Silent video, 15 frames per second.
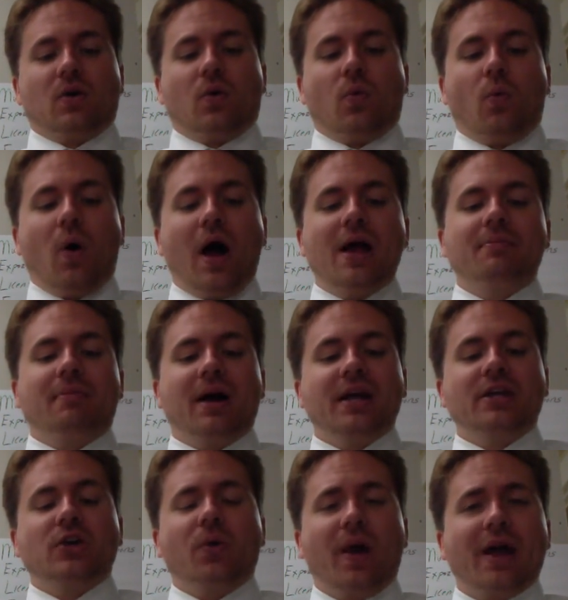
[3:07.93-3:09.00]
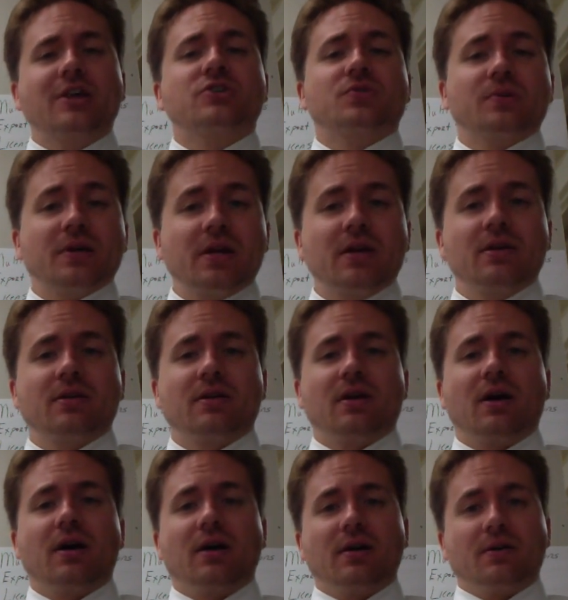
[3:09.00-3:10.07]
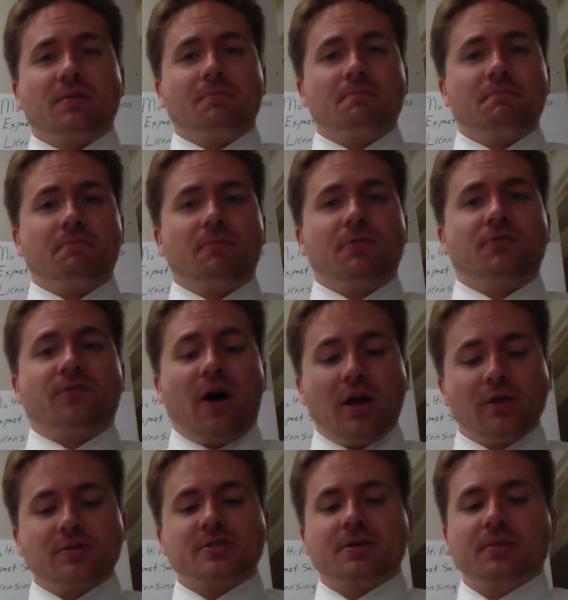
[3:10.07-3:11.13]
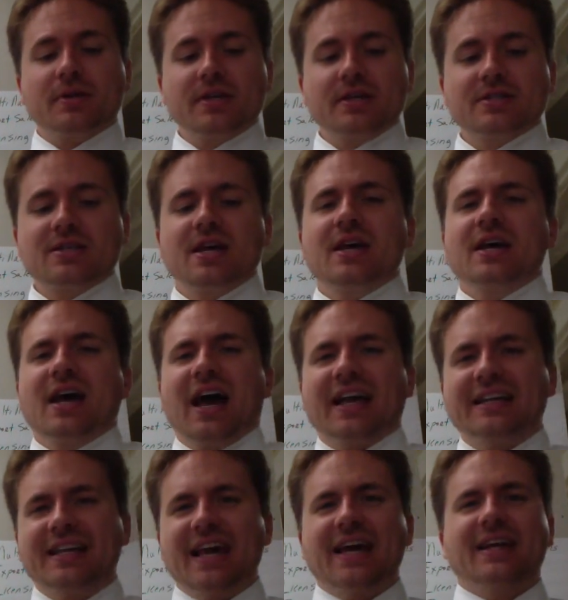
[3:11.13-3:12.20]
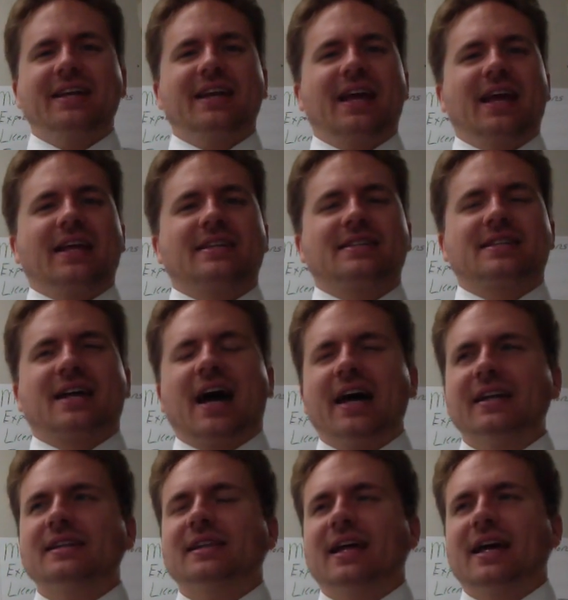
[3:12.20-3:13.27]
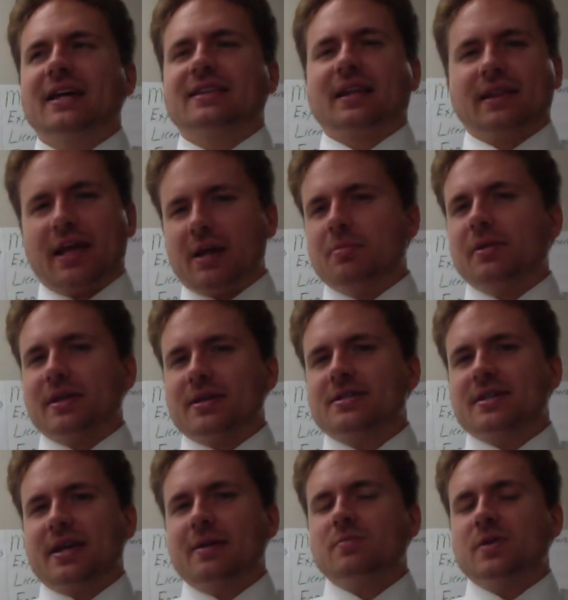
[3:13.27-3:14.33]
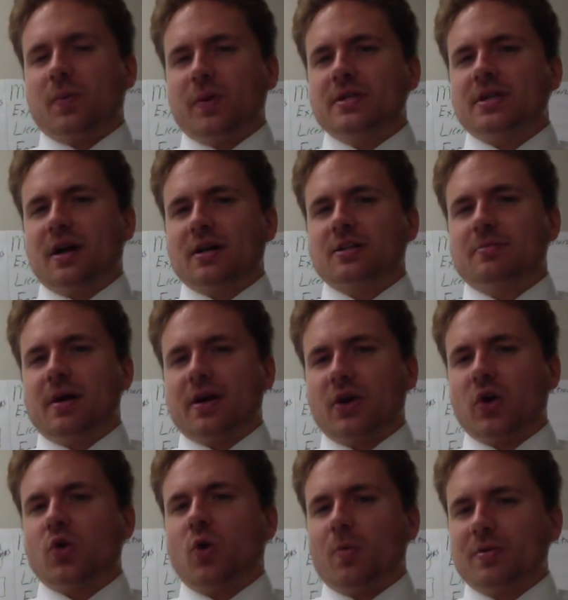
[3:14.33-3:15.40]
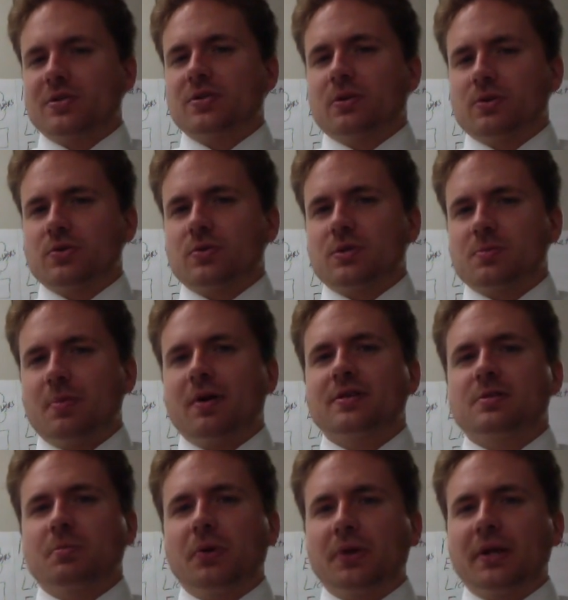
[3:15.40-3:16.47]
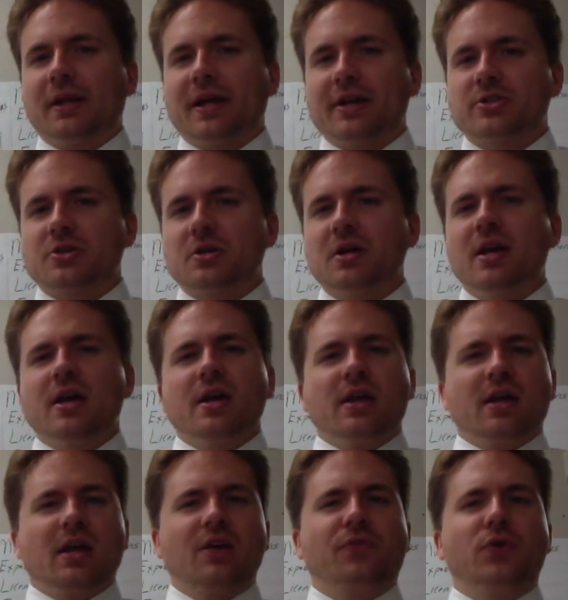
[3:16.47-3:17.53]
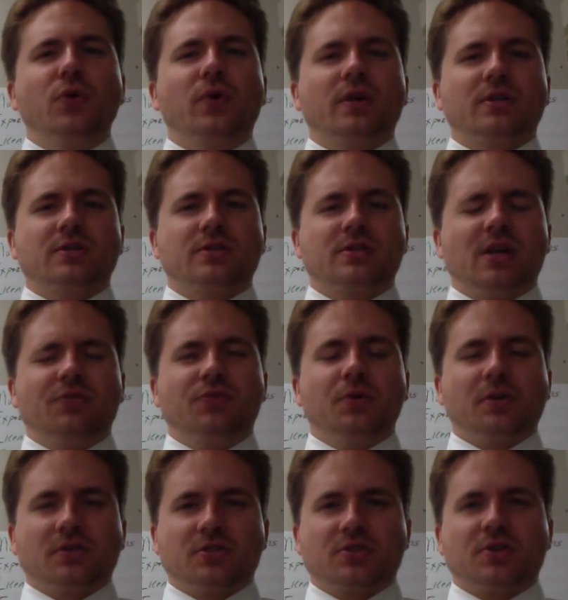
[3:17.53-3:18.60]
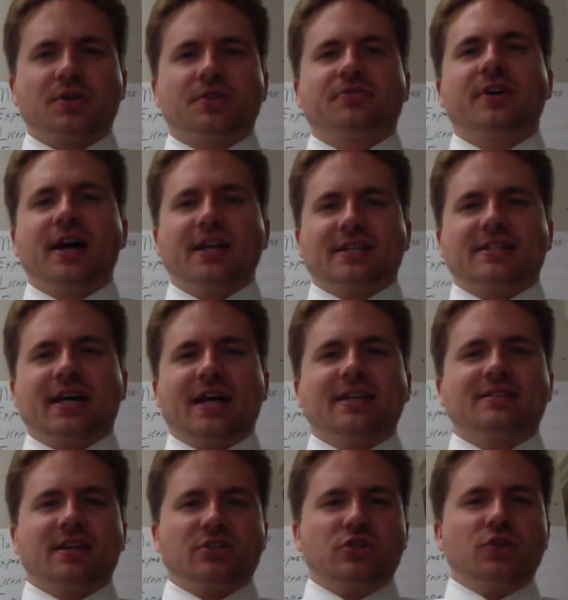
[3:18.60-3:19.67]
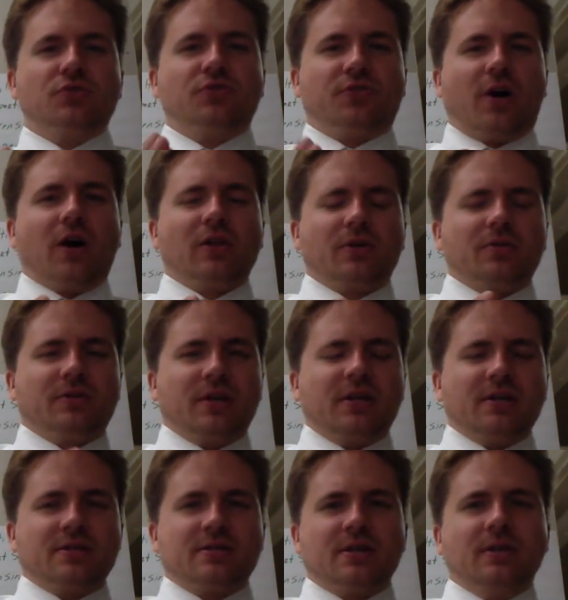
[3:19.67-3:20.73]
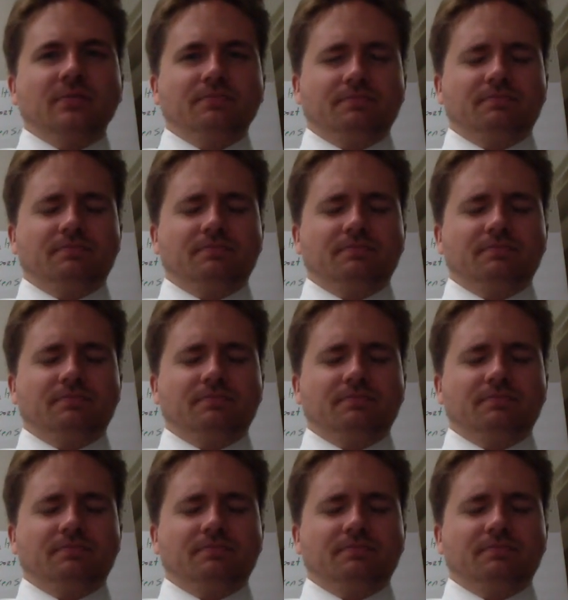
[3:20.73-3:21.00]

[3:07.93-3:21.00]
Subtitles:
Why might you actually follow some of these? Again, it's kind of like the labeling schemes that we talked about in our corporate social responsibility lecture. If you can certify and attest that you follow these